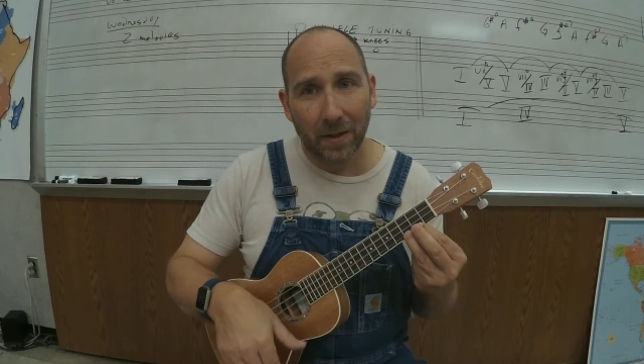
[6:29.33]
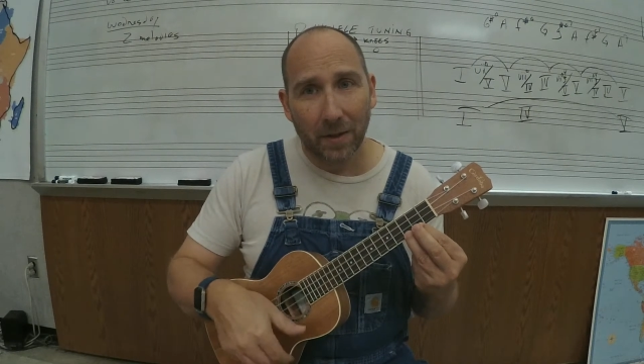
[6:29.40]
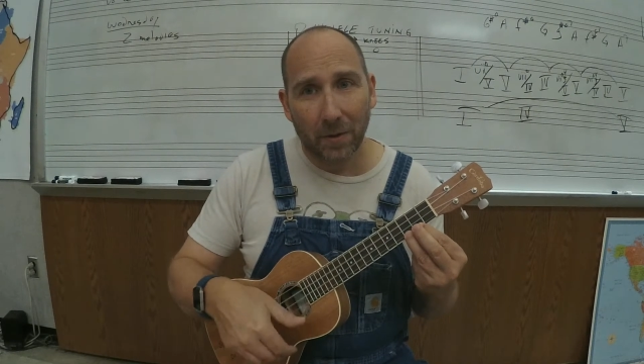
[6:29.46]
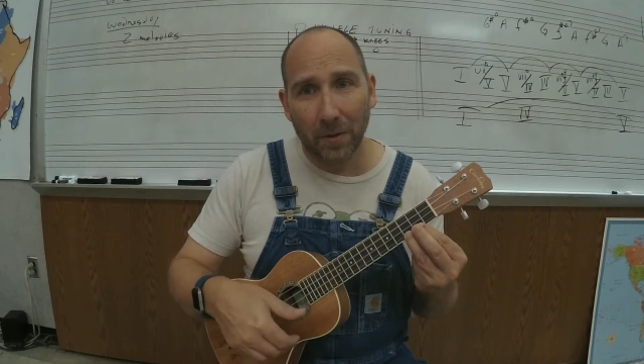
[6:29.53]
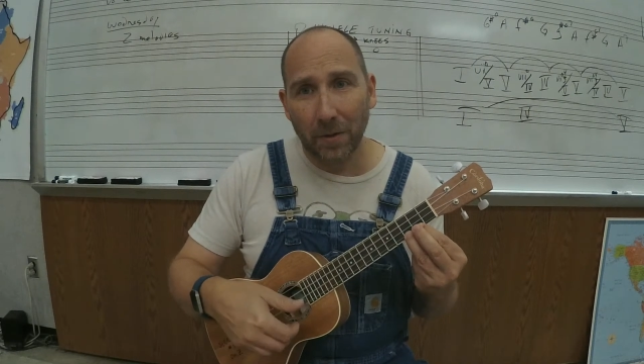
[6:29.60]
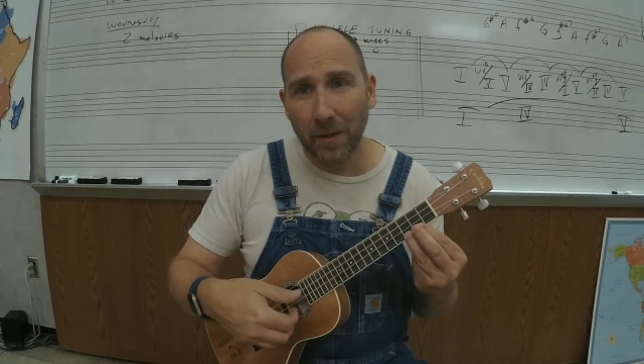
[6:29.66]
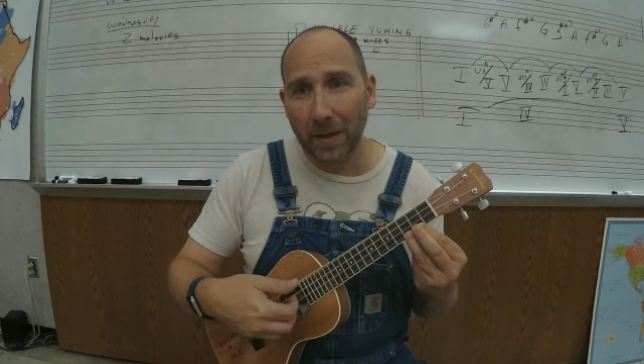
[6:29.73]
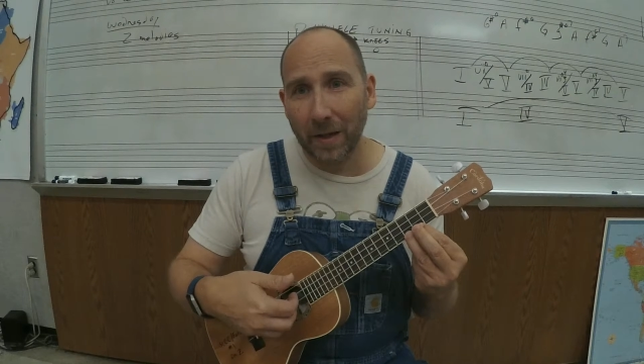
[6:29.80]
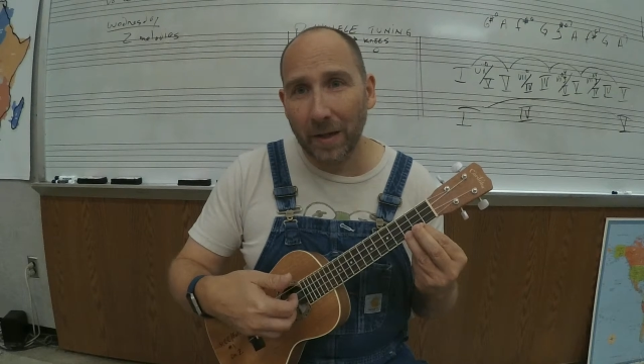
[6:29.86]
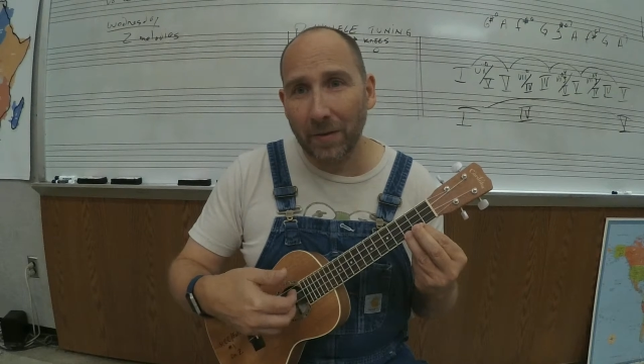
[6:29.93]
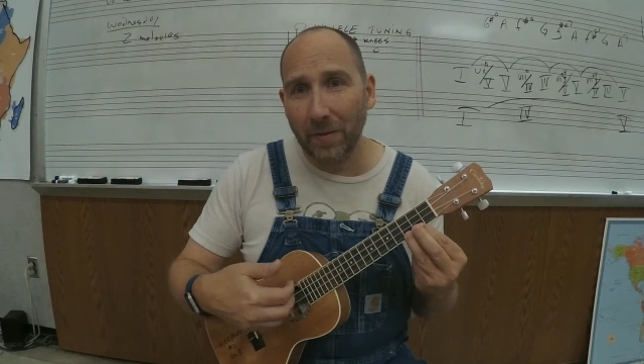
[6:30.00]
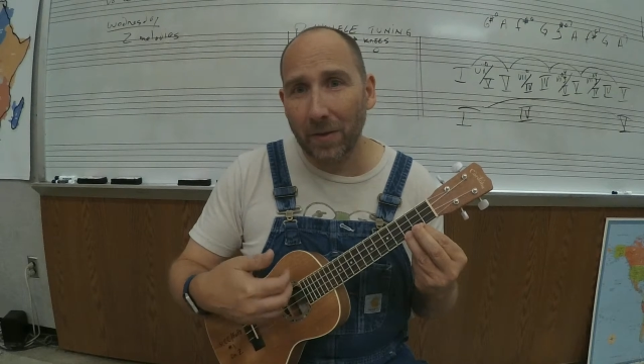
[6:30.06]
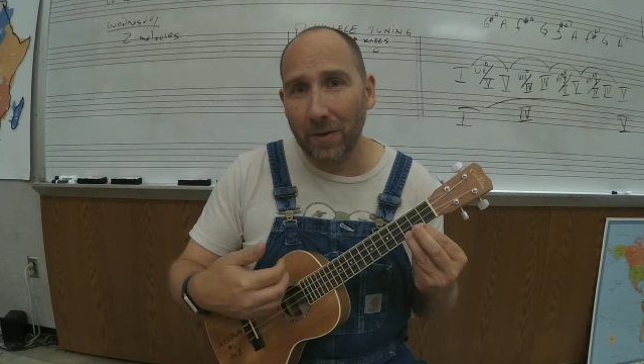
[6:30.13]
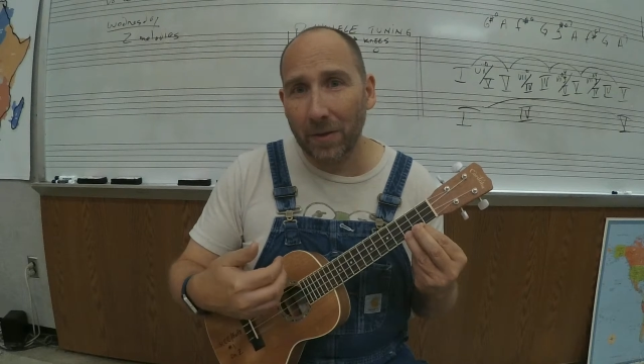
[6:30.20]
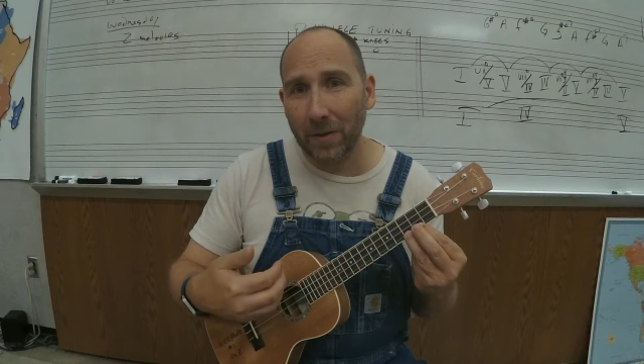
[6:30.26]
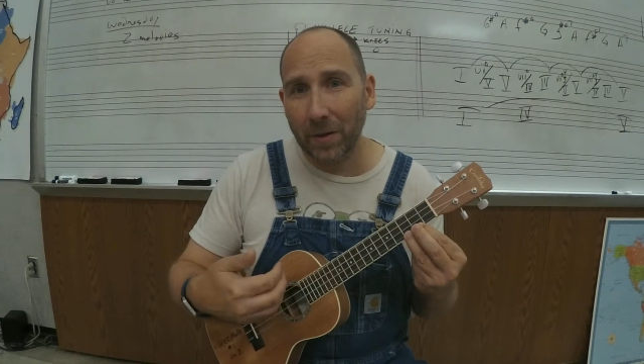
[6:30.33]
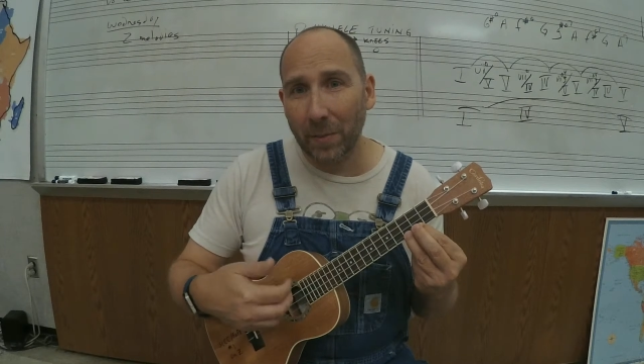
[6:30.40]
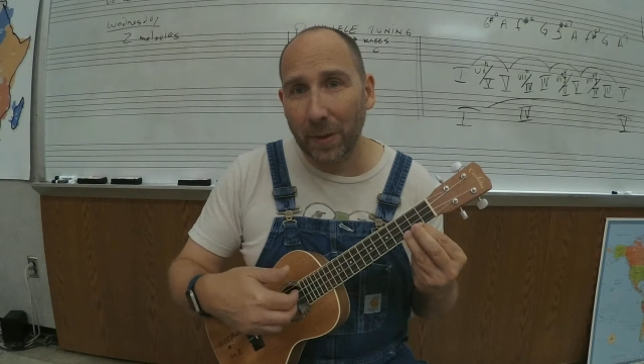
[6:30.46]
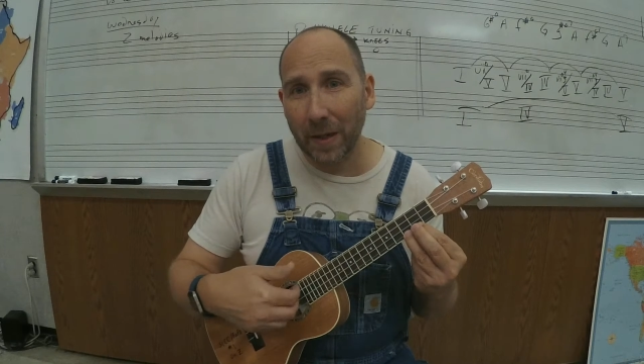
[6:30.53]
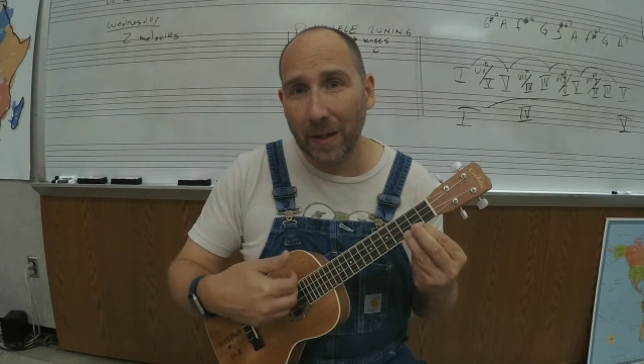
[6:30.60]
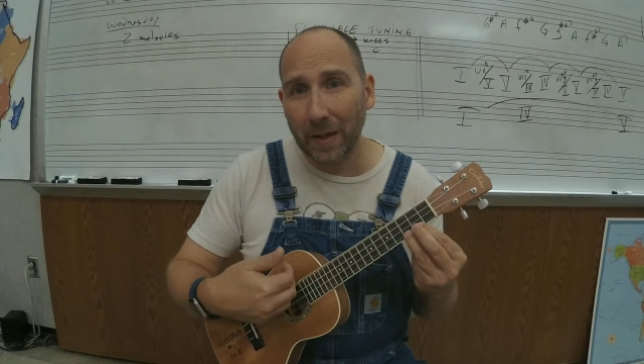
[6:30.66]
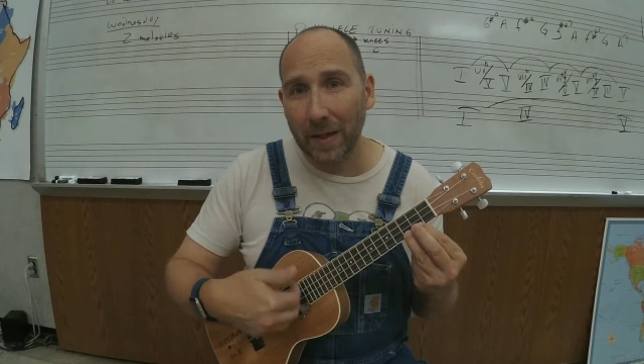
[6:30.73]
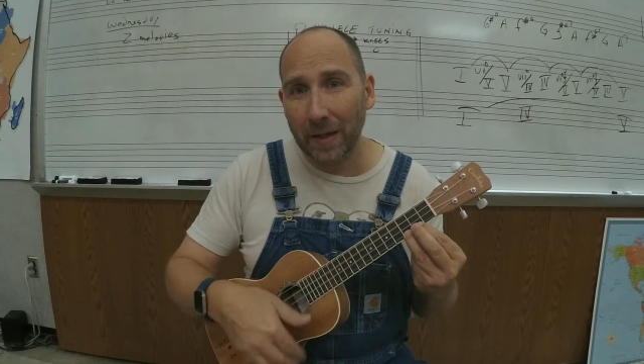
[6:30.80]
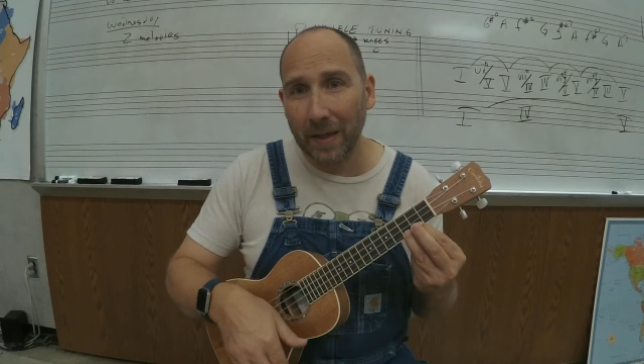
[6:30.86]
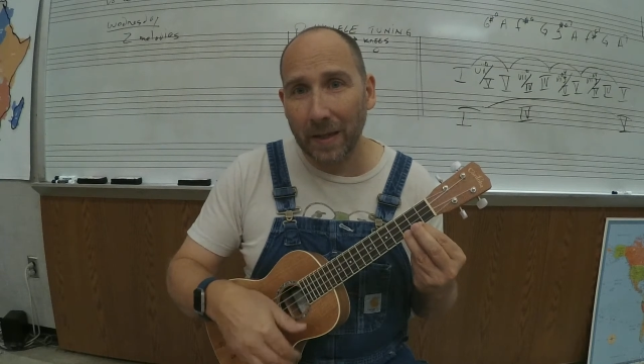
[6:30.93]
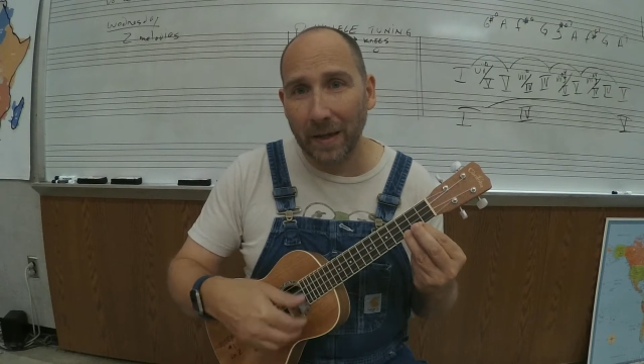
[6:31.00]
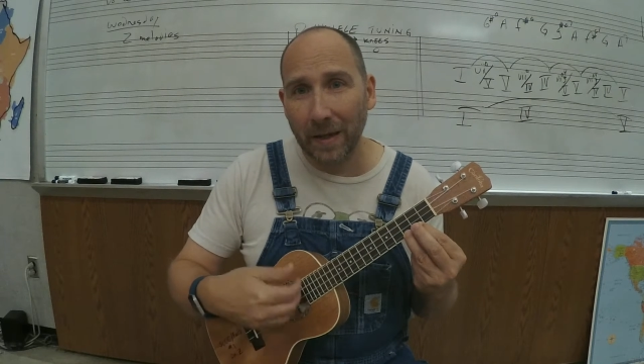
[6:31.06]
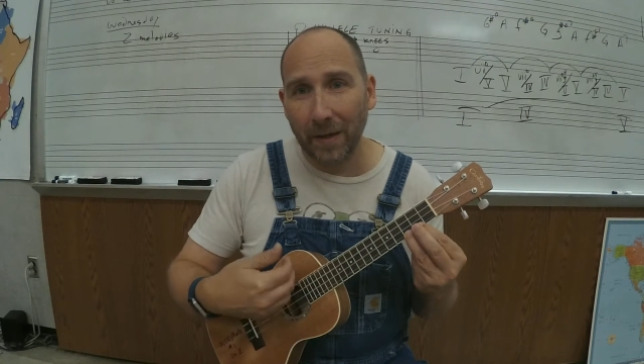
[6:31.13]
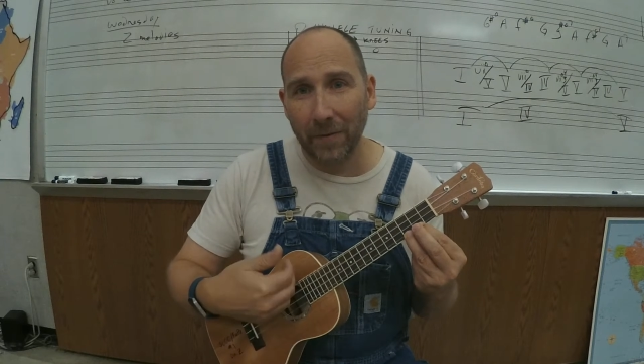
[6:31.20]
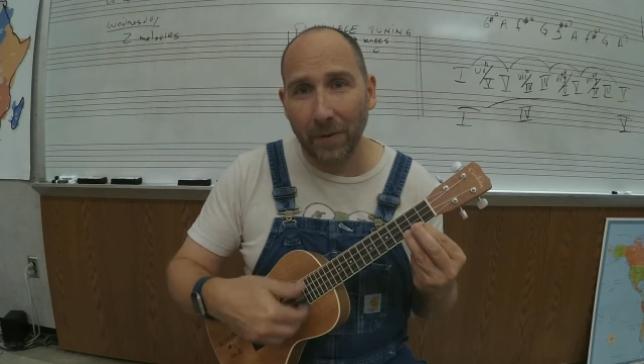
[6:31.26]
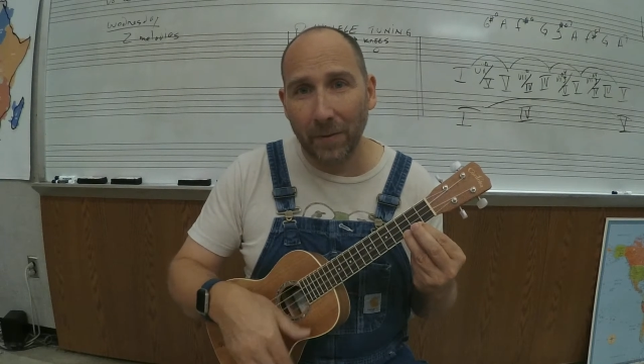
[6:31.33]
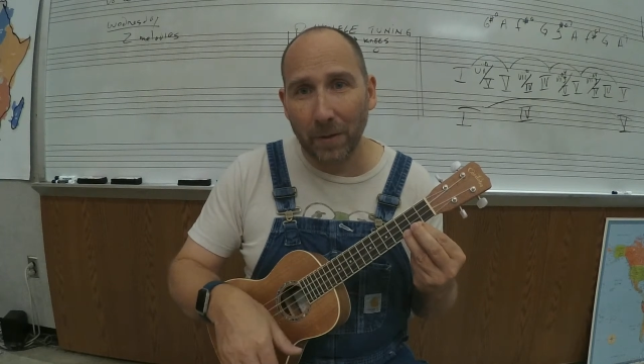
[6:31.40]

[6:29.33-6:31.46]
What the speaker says: or you can even throw the pinky in there if you